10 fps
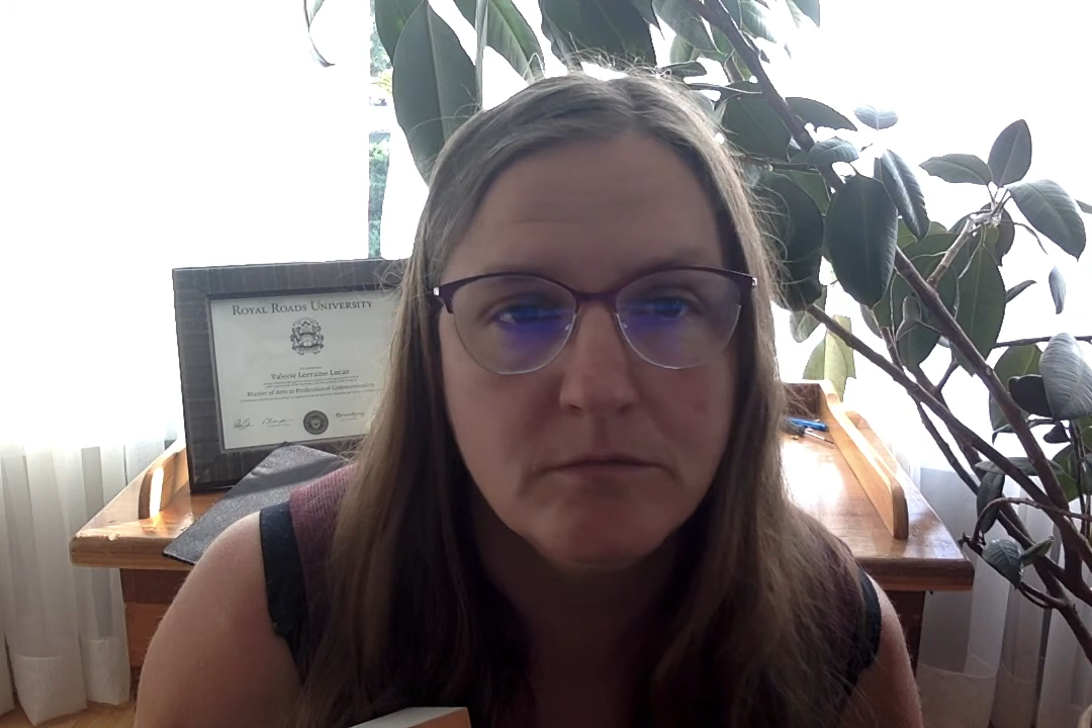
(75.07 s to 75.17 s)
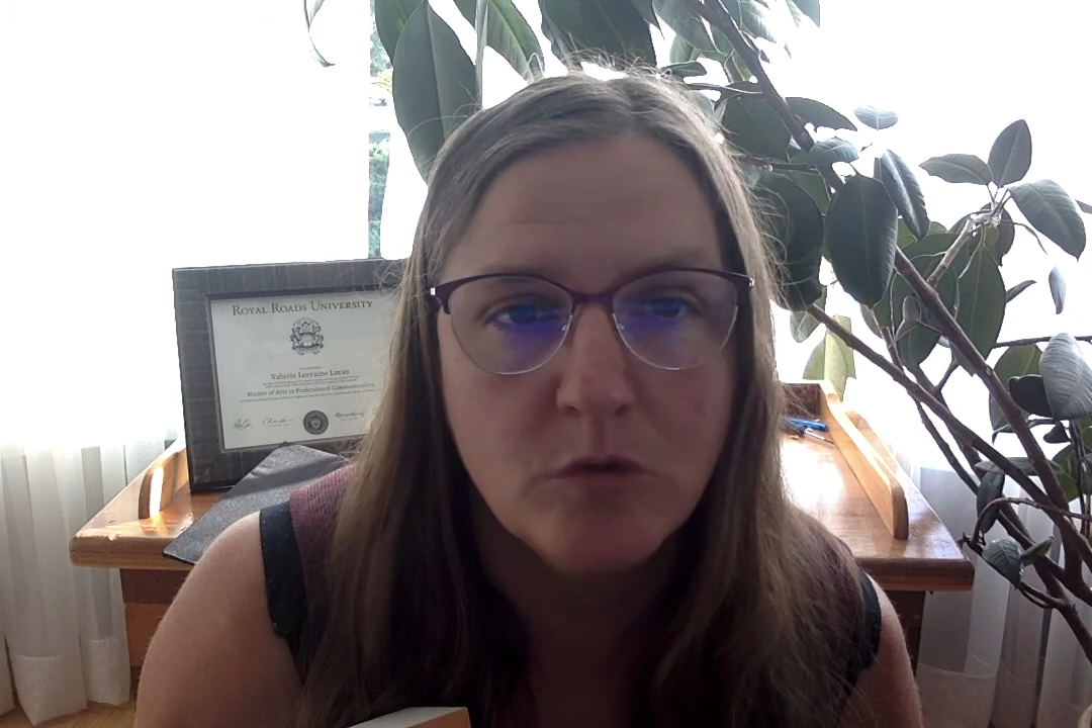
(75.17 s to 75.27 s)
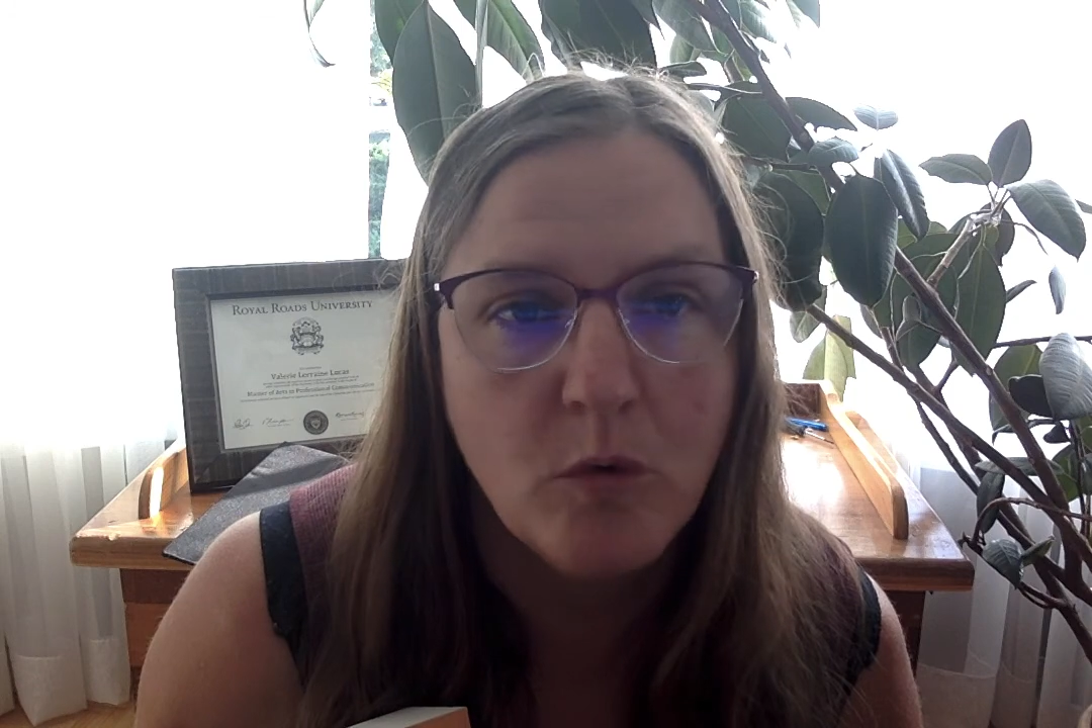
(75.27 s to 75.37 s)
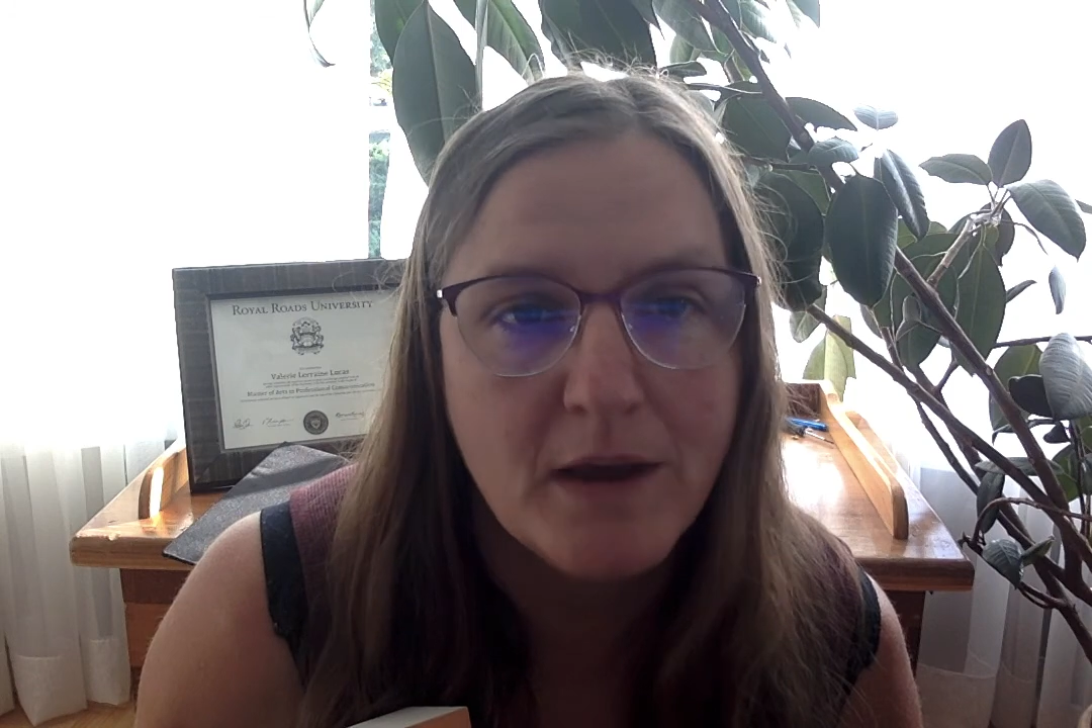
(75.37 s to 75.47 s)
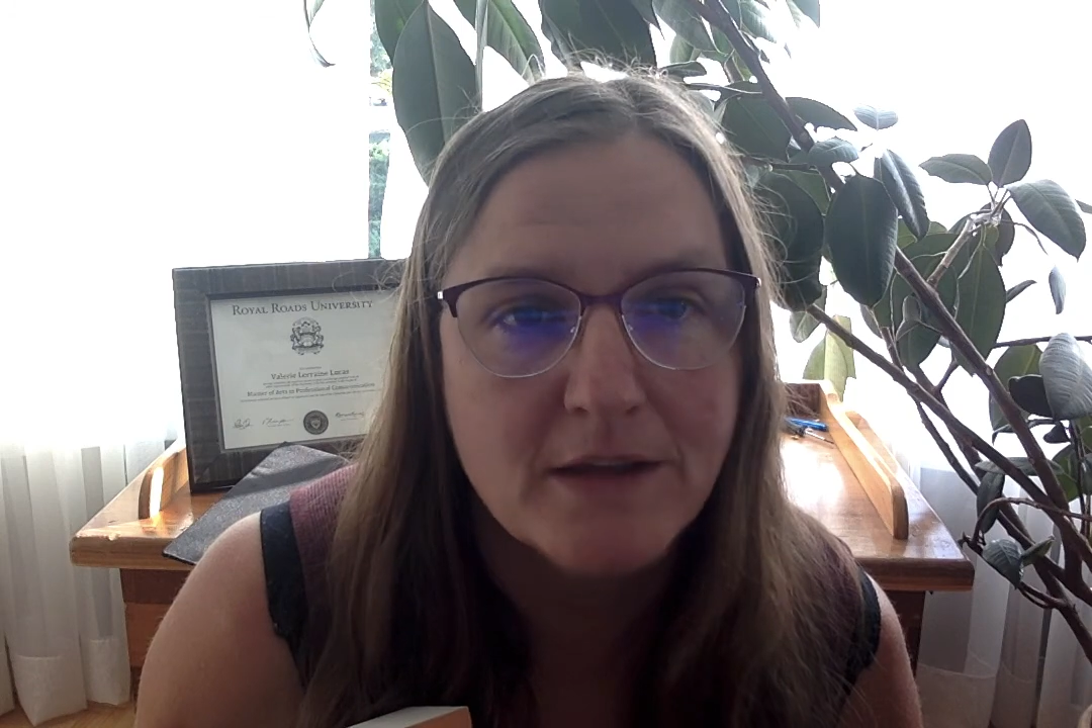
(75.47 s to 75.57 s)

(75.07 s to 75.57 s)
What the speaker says: quite